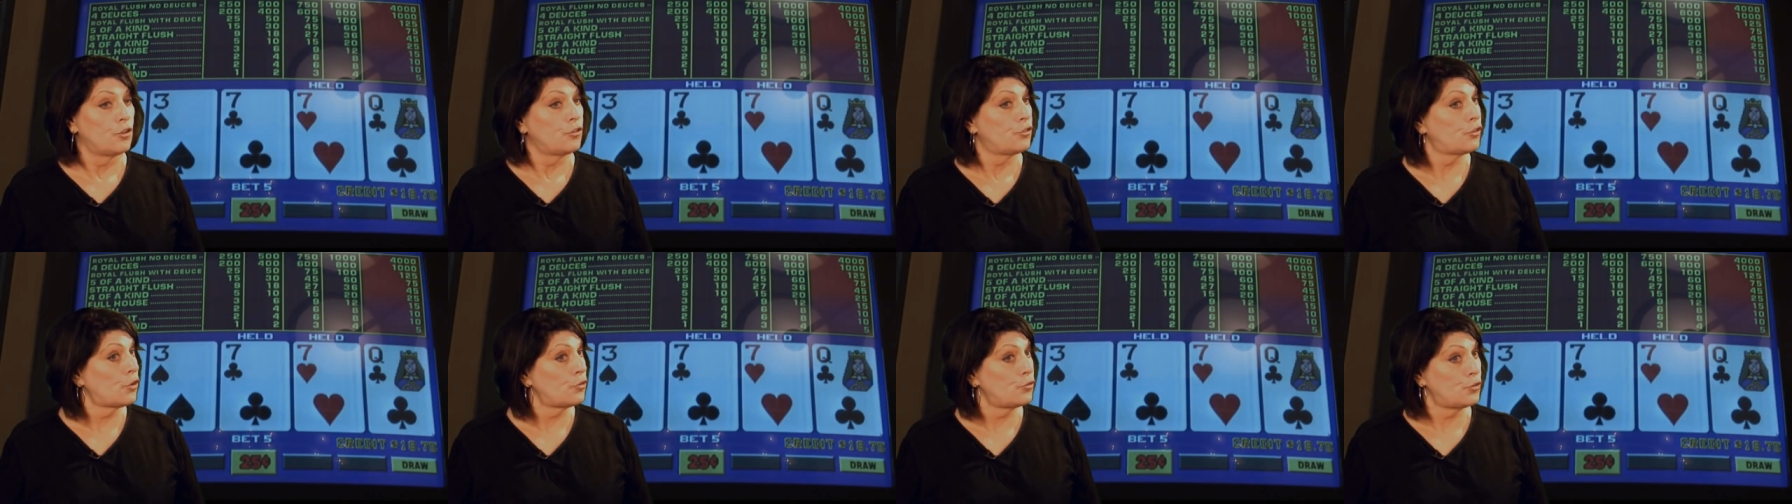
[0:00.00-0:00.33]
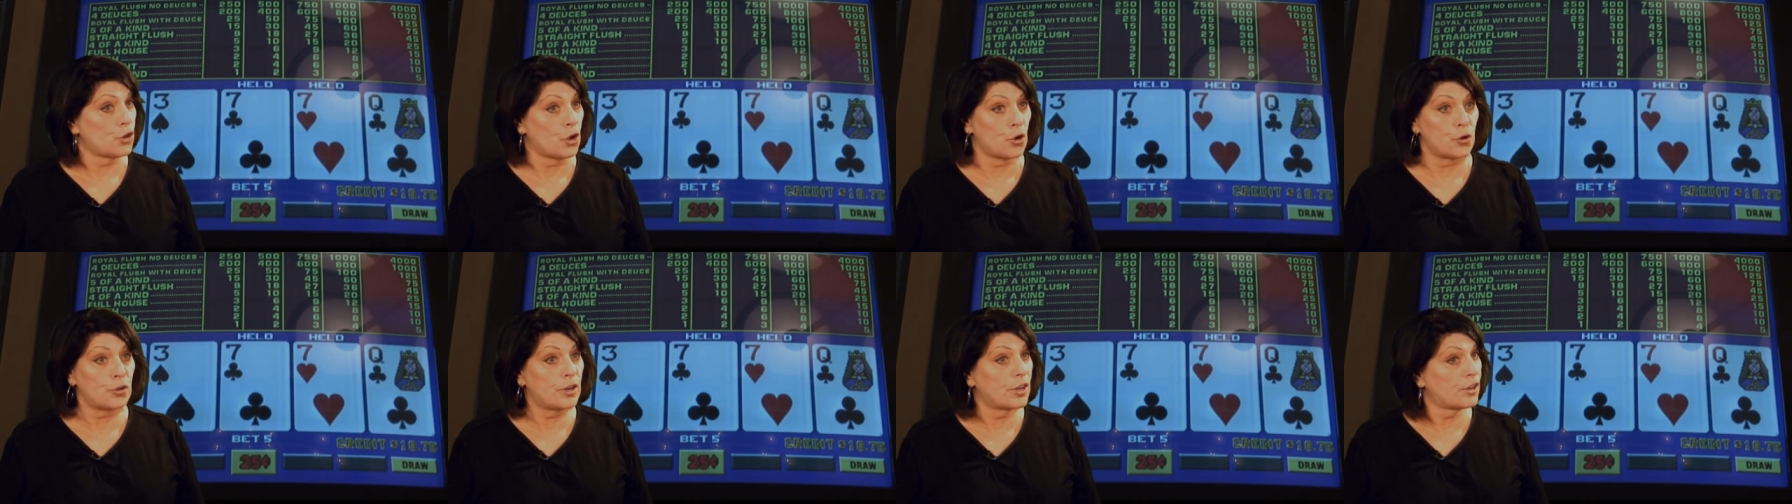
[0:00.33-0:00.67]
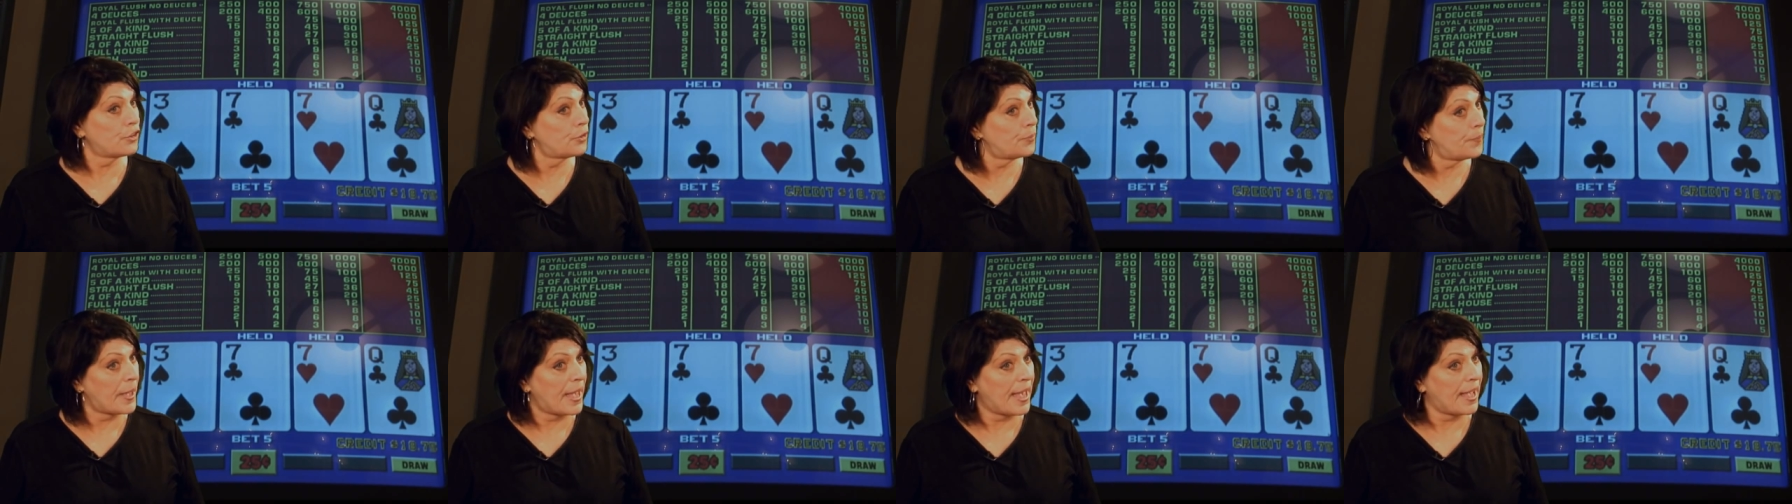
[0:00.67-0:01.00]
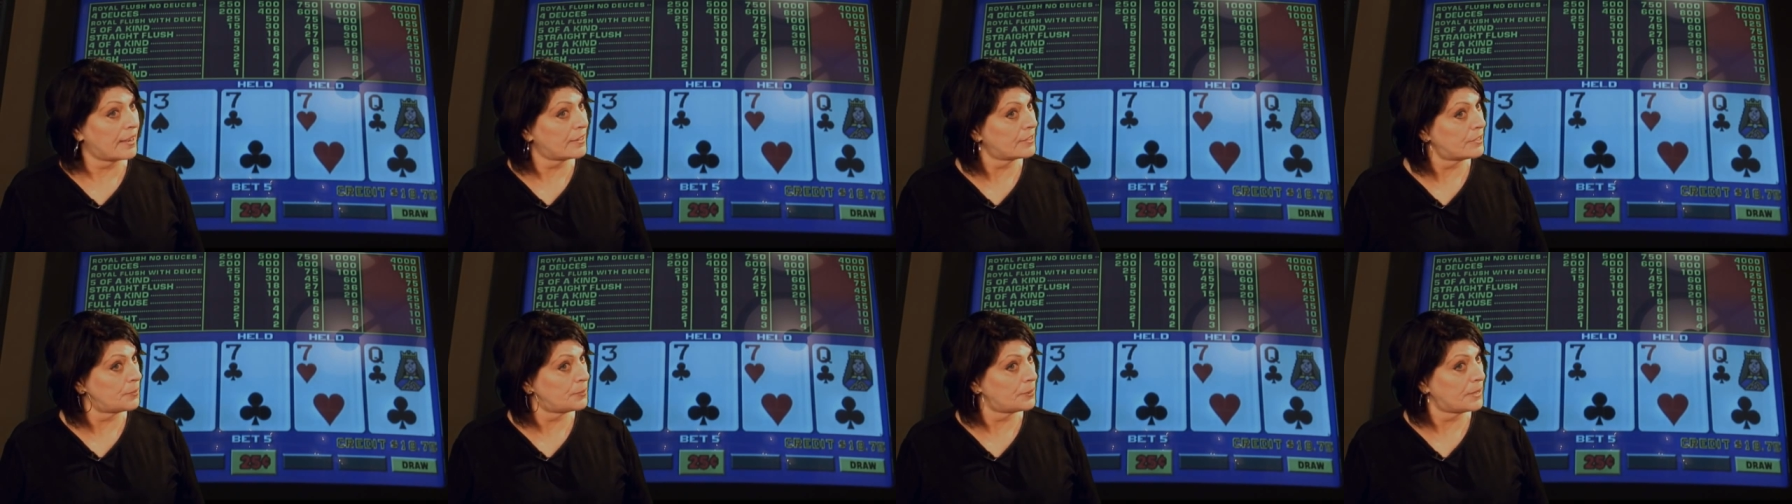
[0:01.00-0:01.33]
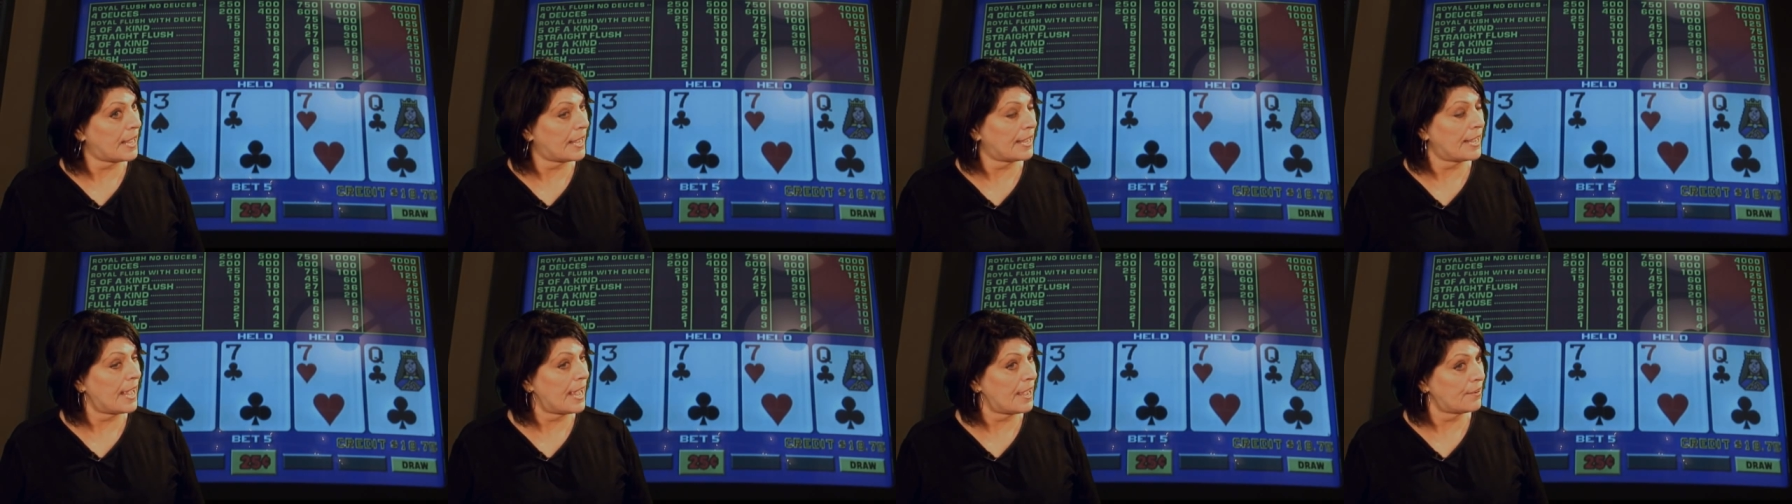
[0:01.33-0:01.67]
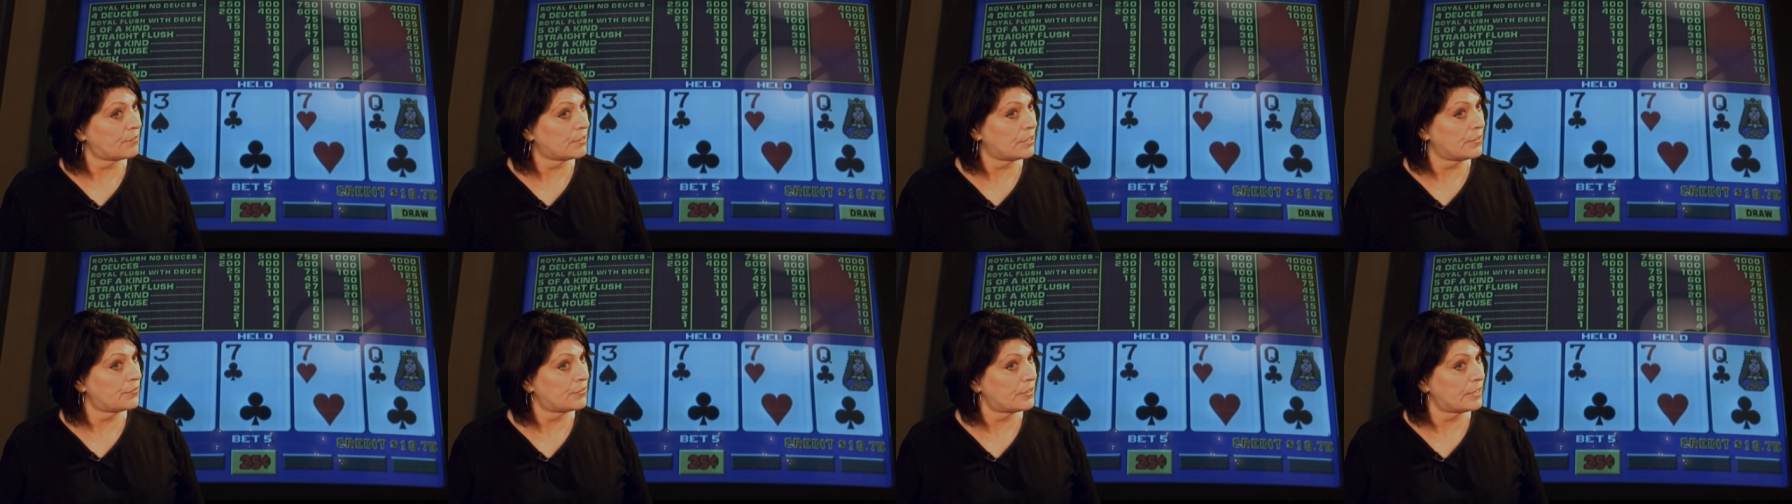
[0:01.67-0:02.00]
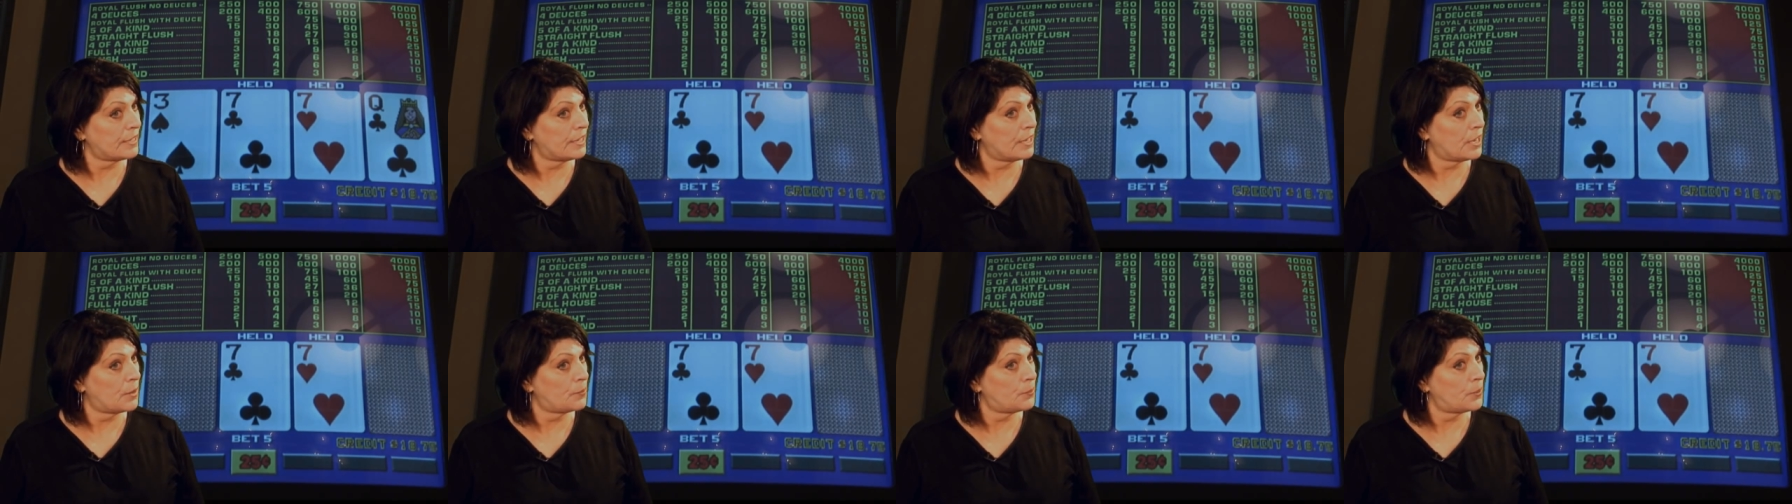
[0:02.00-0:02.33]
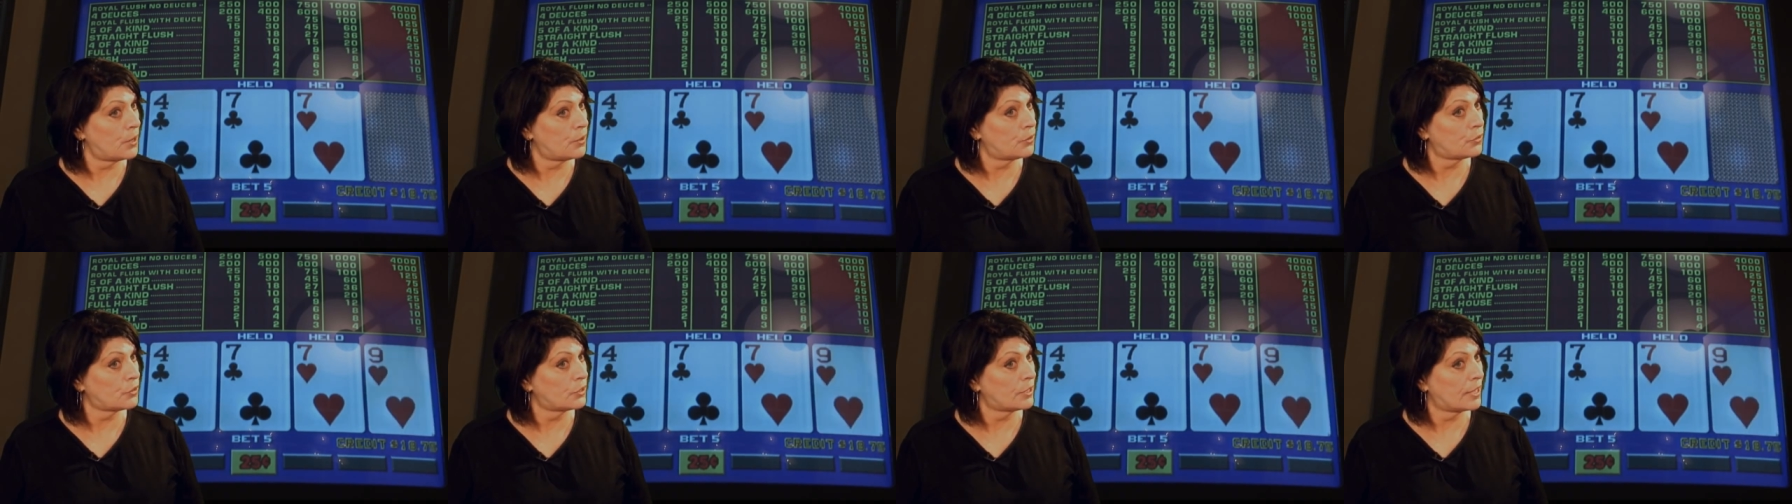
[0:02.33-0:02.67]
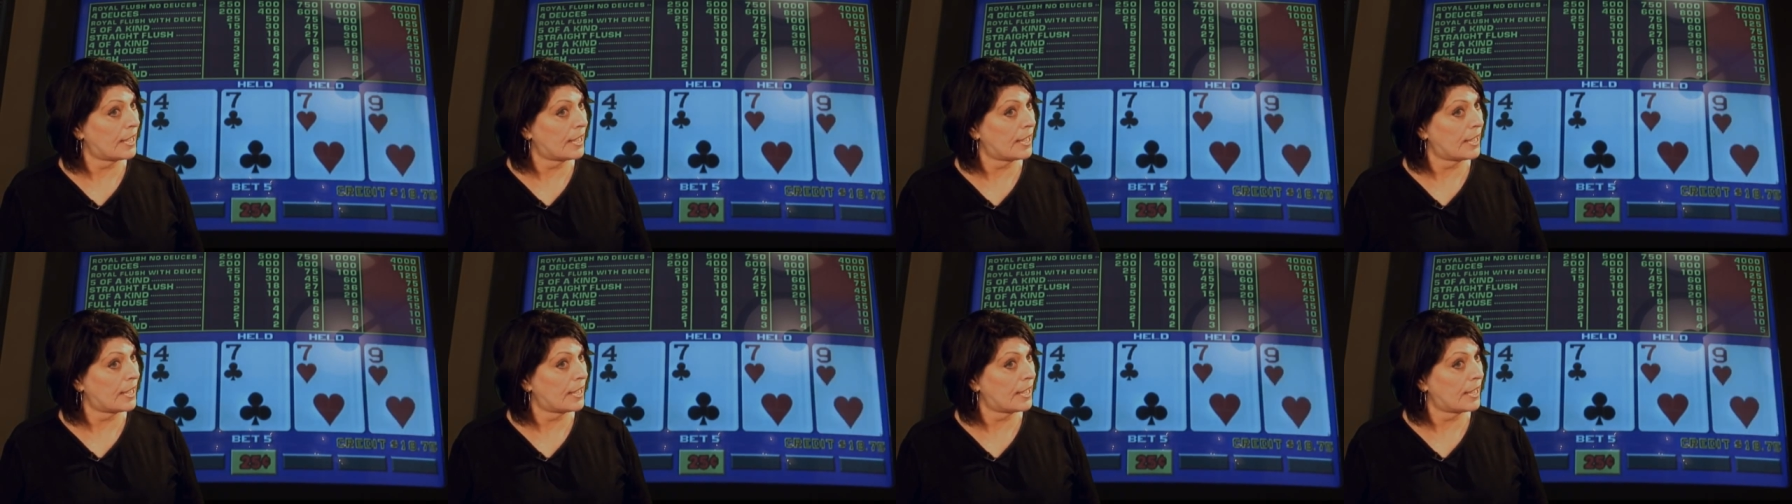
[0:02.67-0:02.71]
So don't expect to play every video poker